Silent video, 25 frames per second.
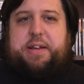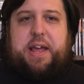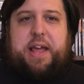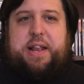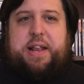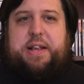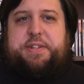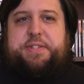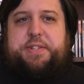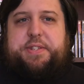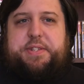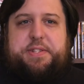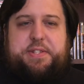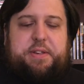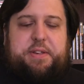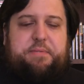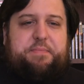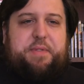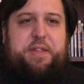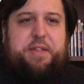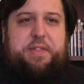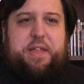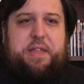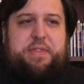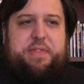It isn't
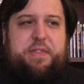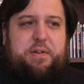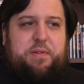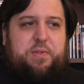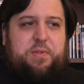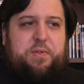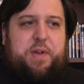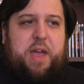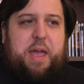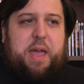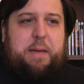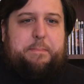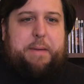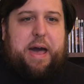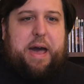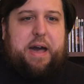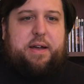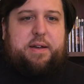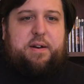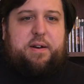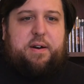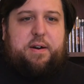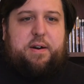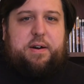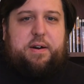something that they're looking
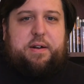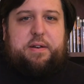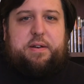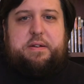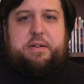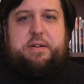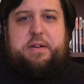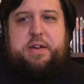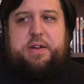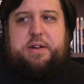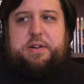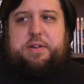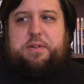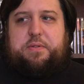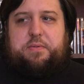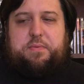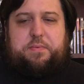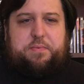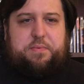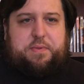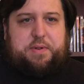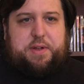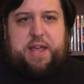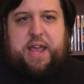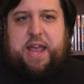back on
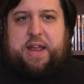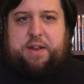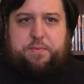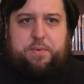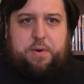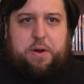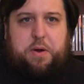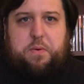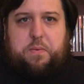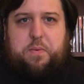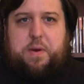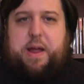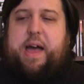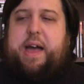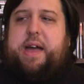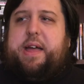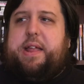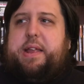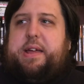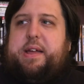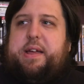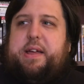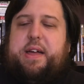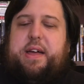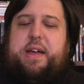in
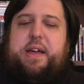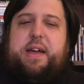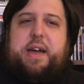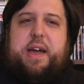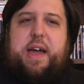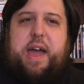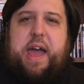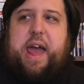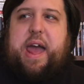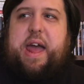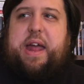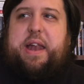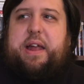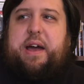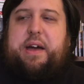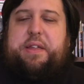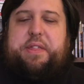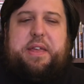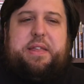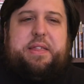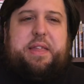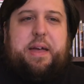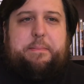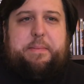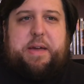regret and
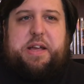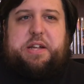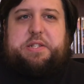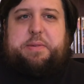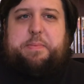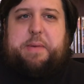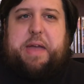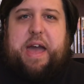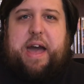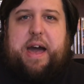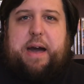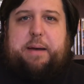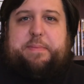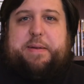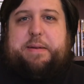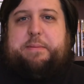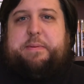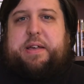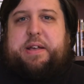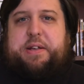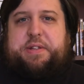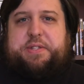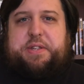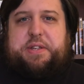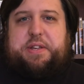I think that makes me
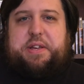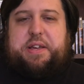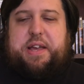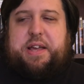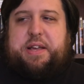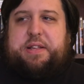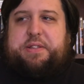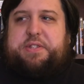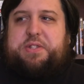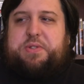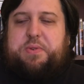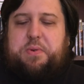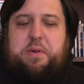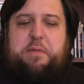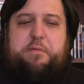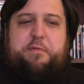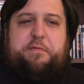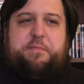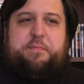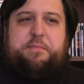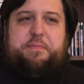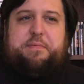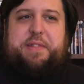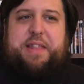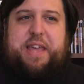happy because it, it sort
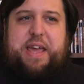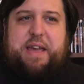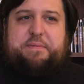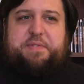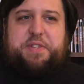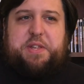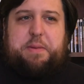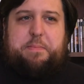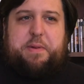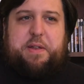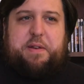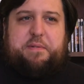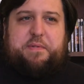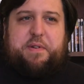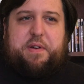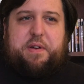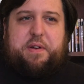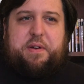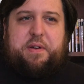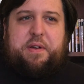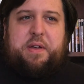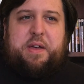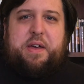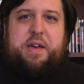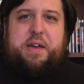of leaves a bit of
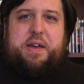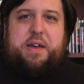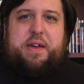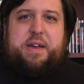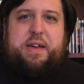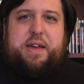a,